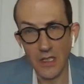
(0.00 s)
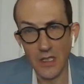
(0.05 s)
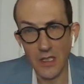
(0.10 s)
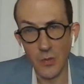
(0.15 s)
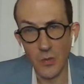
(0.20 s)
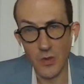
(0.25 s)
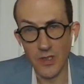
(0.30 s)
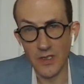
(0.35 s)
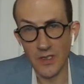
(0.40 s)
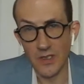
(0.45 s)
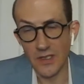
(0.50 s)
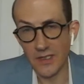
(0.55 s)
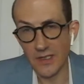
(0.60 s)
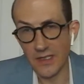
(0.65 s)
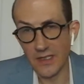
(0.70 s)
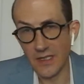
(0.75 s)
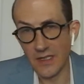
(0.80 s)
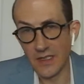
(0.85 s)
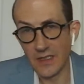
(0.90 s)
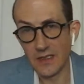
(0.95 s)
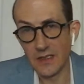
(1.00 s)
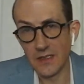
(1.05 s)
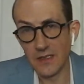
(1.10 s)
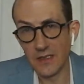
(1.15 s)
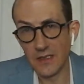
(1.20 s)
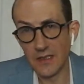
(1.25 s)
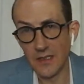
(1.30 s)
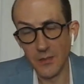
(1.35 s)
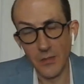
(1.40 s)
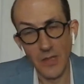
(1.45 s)
We're going to litigate.
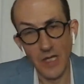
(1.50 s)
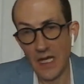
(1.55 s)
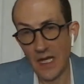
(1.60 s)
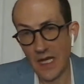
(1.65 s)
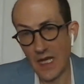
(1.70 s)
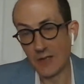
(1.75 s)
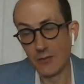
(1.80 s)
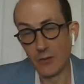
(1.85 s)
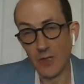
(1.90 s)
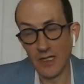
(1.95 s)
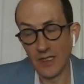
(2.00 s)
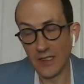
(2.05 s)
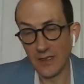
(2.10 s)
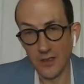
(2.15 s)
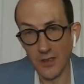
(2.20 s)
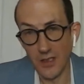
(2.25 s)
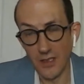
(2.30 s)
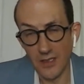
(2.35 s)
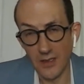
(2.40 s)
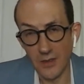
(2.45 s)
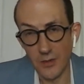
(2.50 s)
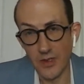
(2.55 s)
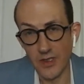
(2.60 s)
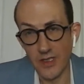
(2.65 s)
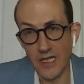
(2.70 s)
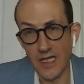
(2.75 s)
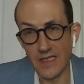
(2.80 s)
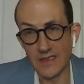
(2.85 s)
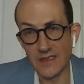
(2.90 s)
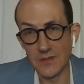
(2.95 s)
And there
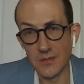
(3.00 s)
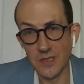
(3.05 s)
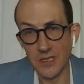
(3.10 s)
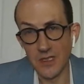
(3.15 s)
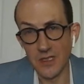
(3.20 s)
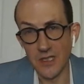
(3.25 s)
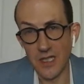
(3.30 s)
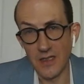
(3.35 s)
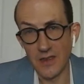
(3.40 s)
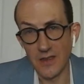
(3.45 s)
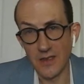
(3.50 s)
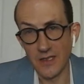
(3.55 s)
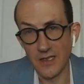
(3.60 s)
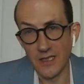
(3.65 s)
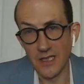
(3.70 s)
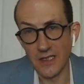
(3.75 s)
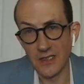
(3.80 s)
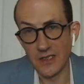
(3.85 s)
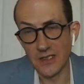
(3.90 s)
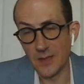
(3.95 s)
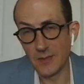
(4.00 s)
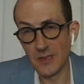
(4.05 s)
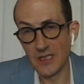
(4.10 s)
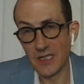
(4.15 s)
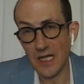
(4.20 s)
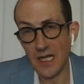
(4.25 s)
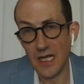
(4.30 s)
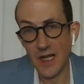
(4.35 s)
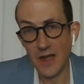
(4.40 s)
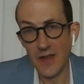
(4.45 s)
really hasn't been a lot of litigation. I
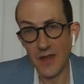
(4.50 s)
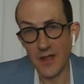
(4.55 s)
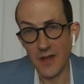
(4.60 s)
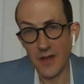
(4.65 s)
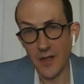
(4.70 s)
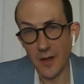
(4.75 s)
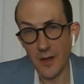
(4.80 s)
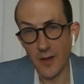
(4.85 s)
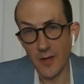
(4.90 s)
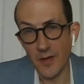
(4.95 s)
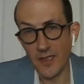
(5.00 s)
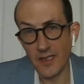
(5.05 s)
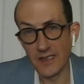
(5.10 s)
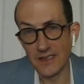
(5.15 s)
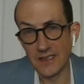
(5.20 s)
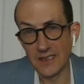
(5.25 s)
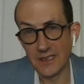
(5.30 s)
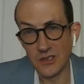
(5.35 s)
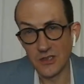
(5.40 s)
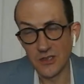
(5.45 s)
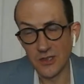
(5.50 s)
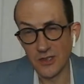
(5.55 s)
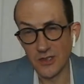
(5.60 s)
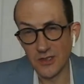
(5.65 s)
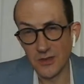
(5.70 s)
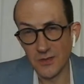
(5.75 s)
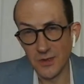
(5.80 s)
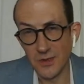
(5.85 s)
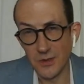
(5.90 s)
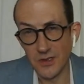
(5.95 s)
mean, the other thing is the
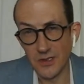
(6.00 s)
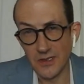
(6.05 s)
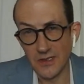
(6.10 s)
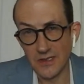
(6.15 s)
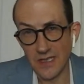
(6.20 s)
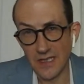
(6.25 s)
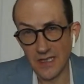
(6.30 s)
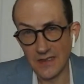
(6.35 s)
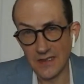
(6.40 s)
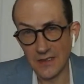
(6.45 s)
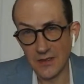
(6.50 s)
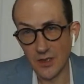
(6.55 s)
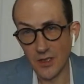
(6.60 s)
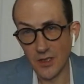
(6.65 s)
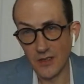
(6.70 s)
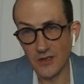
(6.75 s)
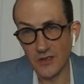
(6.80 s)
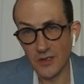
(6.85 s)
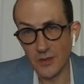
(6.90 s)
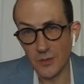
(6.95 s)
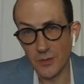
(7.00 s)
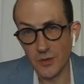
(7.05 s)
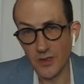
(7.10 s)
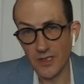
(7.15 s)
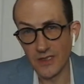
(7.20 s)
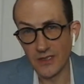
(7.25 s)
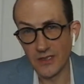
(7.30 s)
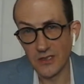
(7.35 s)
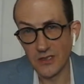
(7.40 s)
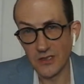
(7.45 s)
insurers view this as a long-term
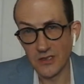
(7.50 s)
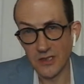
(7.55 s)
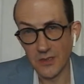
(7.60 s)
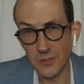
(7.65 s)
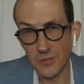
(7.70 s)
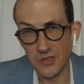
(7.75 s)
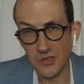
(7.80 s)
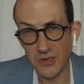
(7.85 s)
relationship.